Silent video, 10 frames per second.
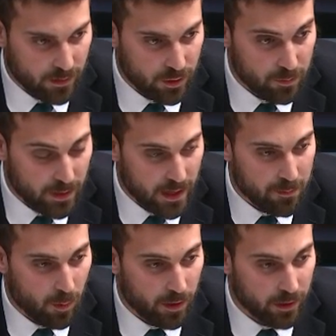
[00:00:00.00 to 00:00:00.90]
you
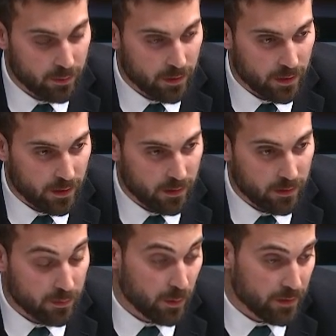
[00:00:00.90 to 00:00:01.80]
became aware
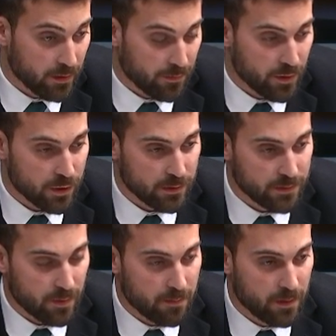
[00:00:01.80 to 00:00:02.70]
and when officials
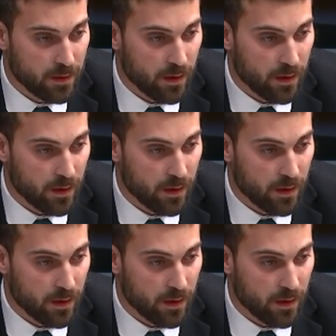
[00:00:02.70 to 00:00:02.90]
from